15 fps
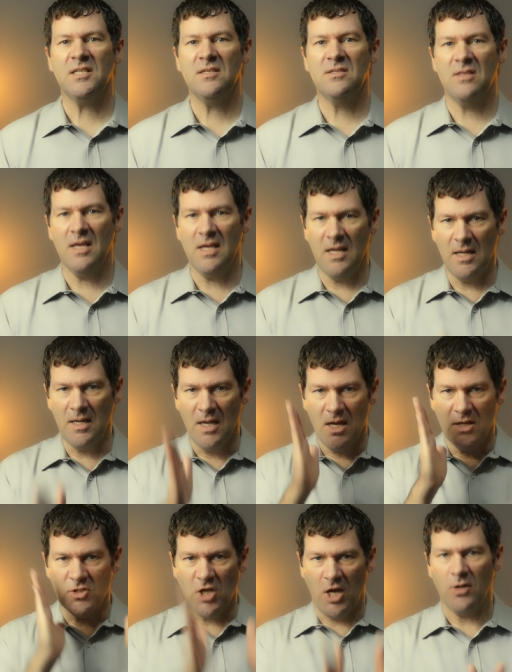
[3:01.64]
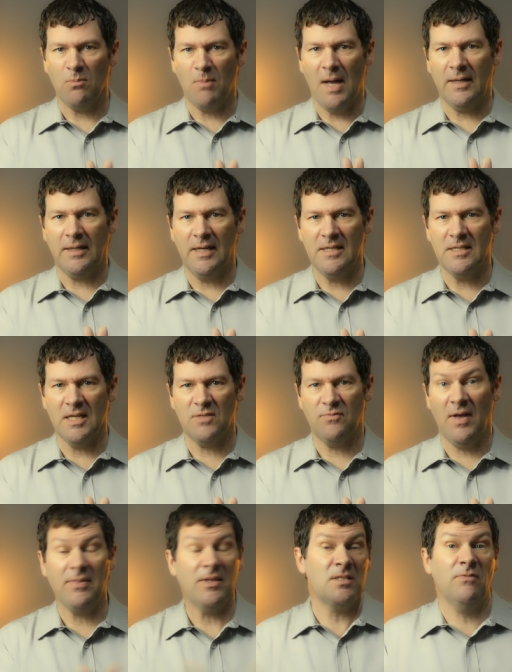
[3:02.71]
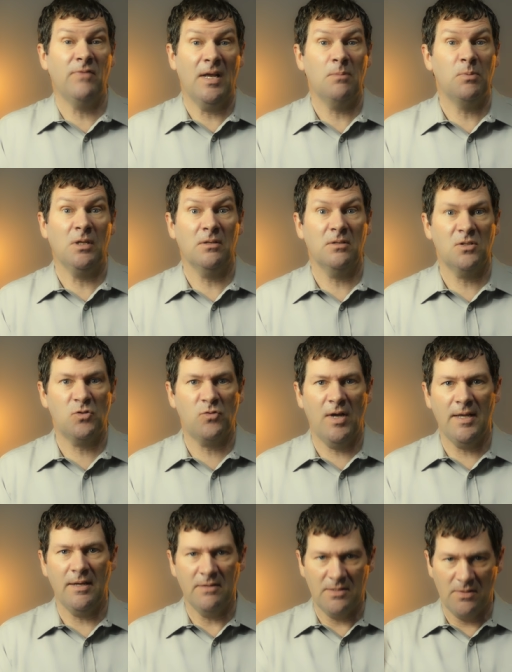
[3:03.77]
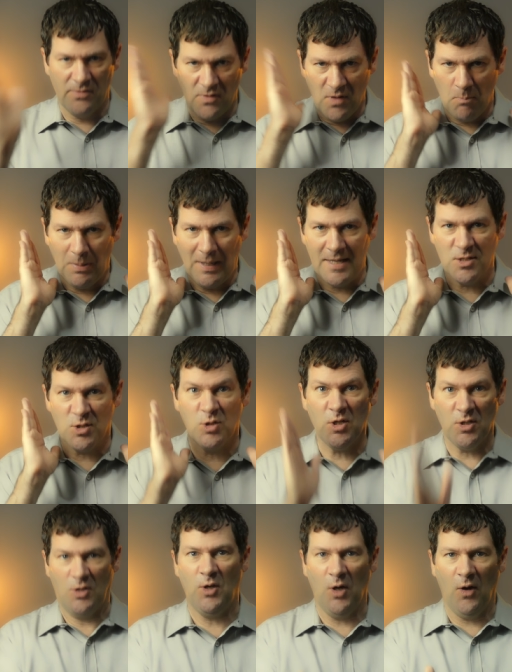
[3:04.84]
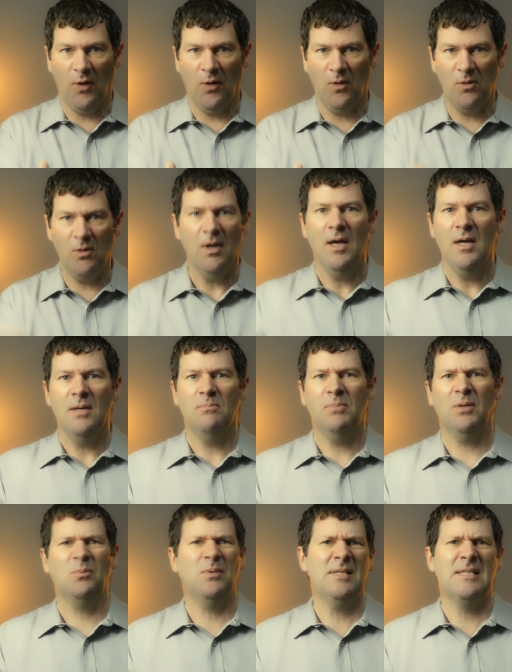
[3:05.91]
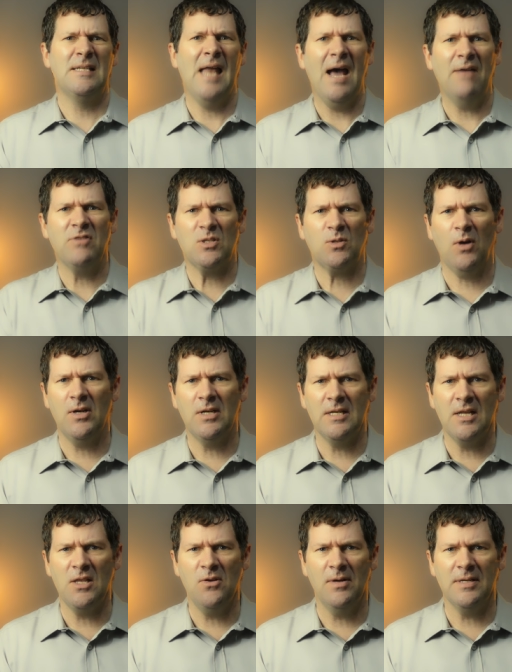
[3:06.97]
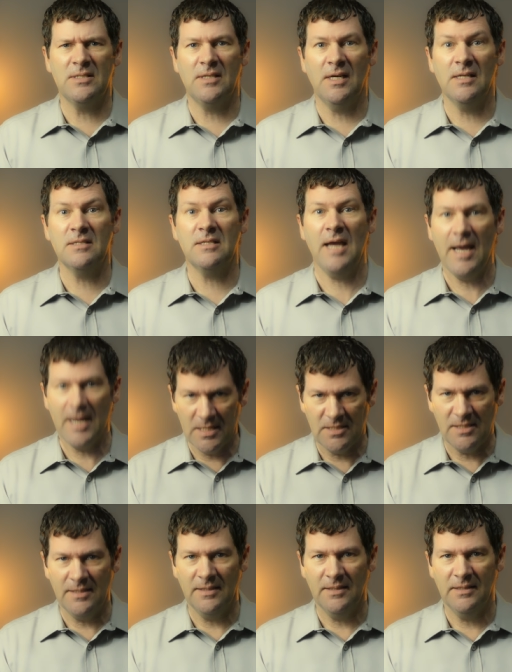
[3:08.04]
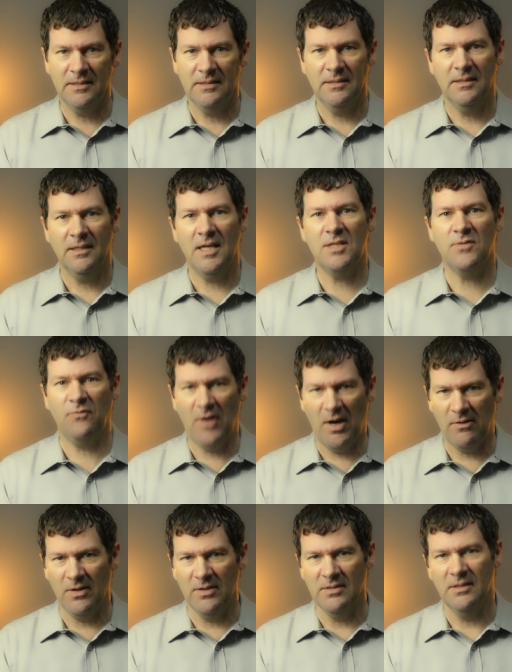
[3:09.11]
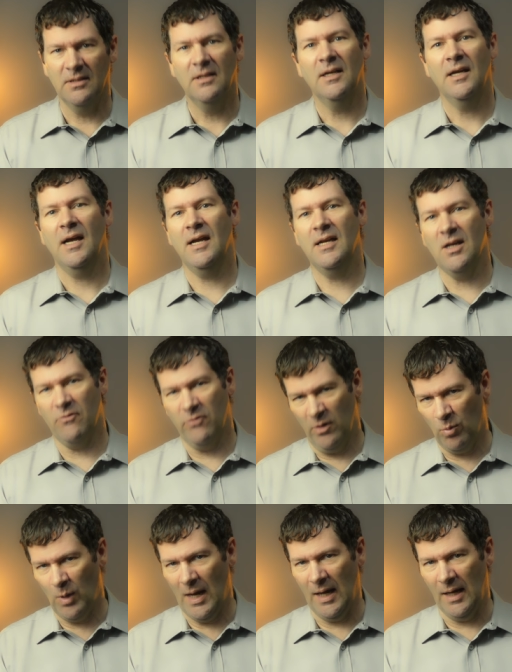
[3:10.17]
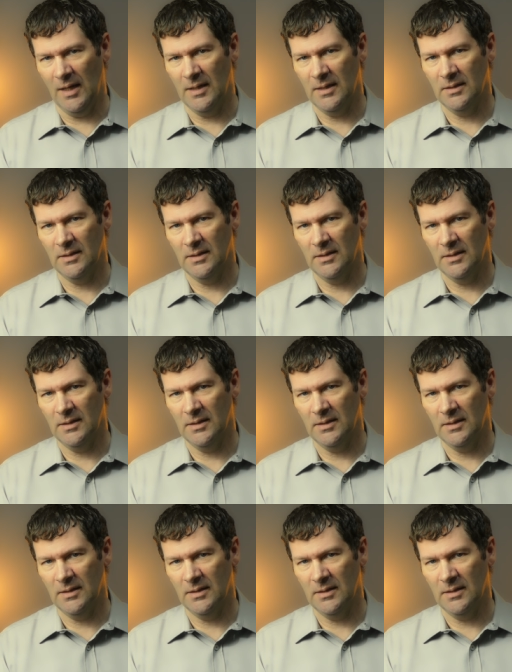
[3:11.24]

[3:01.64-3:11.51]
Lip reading: is the total market index fund that's available in Australia. It's the place to go, but its NAV is quoted in US dollars, yes. It's foreign in every way.